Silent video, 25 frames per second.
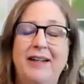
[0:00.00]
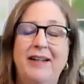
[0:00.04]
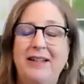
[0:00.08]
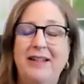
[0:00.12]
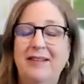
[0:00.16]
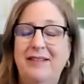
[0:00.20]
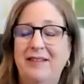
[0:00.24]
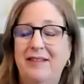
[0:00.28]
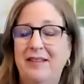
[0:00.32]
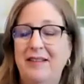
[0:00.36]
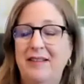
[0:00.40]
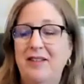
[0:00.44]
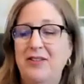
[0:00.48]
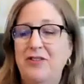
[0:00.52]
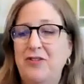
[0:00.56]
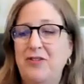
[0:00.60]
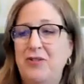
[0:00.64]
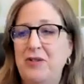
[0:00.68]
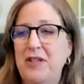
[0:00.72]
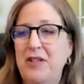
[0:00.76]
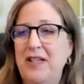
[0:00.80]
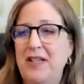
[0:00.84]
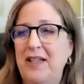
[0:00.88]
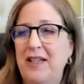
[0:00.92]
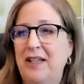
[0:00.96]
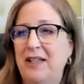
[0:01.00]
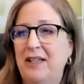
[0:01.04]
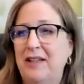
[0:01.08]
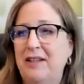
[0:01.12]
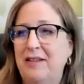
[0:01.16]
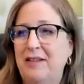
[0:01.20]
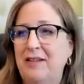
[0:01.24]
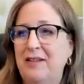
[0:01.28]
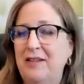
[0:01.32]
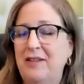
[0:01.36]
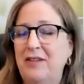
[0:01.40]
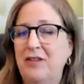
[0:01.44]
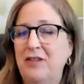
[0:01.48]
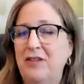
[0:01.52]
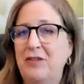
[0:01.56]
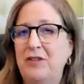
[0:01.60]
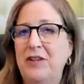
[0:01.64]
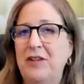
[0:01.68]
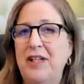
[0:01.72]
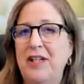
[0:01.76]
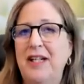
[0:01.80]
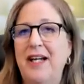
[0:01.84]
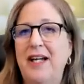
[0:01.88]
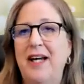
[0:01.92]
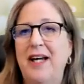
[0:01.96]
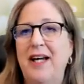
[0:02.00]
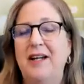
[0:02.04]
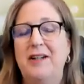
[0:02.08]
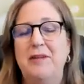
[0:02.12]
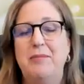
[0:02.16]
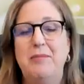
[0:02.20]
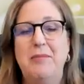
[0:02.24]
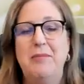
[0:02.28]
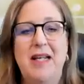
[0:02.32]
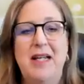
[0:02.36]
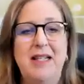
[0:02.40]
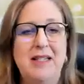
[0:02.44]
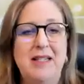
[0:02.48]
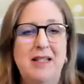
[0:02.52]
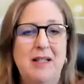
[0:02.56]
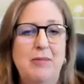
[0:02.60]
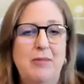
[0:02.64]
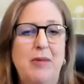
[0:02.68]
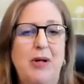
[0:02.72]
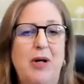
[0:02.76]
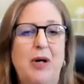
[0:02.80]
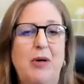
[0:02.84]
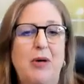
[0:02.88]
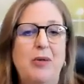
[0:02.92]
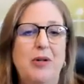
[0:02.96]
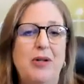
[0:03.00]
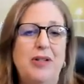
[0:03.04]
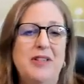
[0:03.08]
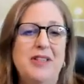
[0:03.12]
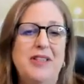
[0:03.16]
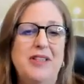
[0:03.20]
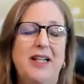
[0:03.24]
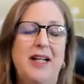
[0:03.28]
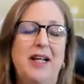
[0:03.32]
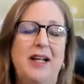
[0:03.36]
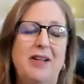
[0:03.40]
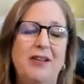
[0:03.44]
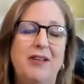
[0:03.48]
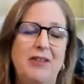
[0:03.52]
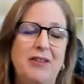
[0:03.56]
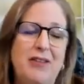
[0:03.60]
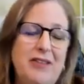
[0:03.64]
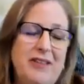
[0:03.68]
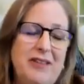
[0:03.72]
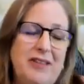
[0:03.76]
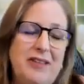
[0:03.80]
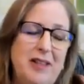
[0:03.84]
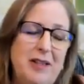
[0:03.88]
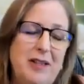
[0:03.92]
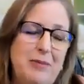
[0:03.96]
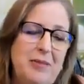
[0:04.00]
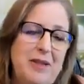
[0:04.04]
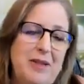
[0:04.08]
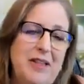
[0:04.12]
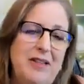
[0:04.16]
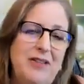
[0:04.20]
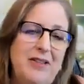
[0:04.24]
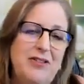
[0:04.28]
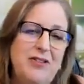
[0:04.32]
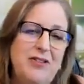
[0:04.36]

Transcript: that's intriguing, and learning how to make them all work together is going to be the